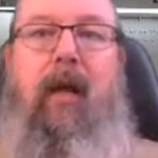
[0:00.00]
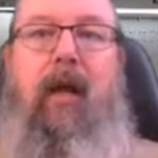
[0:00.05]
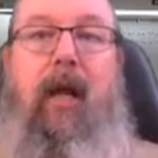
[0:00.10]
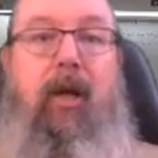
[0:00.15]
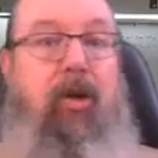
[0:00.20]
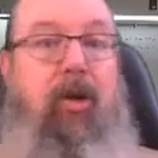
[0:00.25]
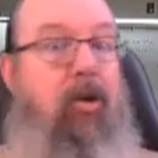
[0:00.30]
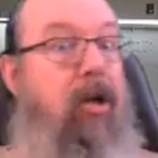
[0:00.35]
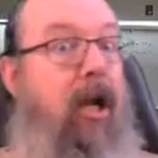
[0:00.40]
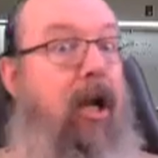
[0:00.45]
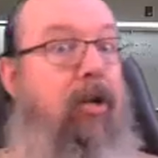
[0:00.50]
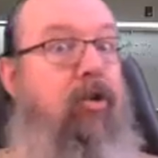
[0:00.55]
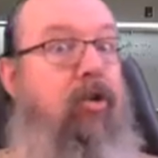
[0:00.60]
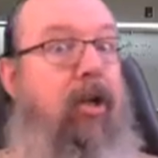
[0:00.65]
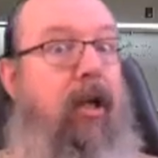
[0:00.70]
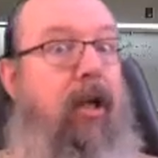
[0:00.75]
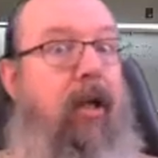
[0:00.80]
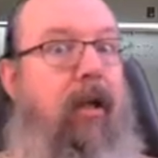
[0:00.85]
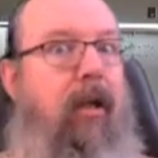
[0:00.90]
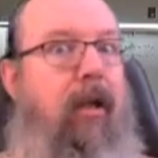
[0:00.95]
and you're not
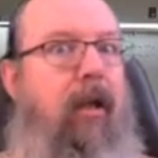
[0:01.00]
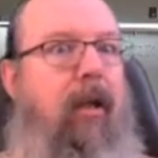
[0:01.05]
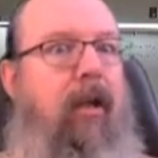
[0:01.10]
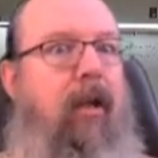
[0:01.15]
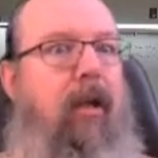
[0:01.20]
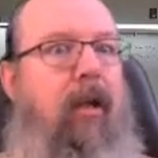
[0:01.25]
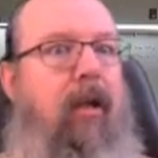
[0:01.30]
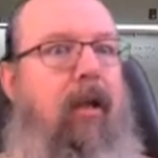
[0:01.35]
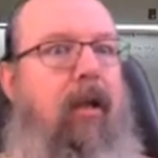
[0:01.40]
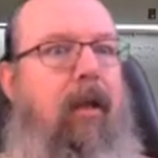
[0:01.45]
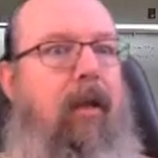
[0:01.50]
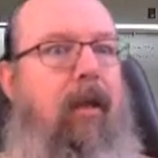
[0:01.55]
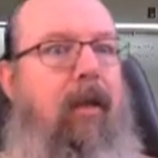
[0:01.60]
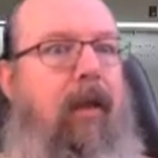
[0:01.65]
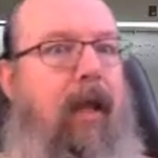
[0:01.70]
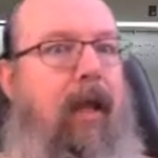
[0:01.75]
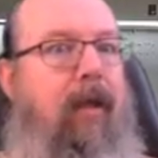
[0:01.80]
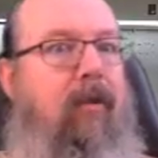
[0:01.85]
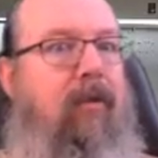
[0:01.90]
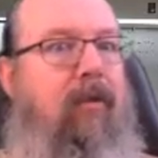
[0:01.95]
cheating,
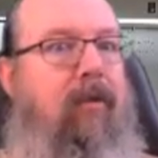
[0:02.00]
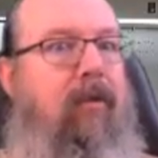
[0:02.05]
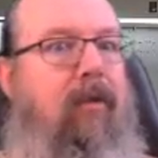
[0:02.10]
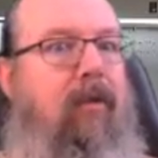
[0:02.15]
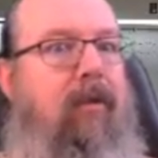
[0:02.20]
that's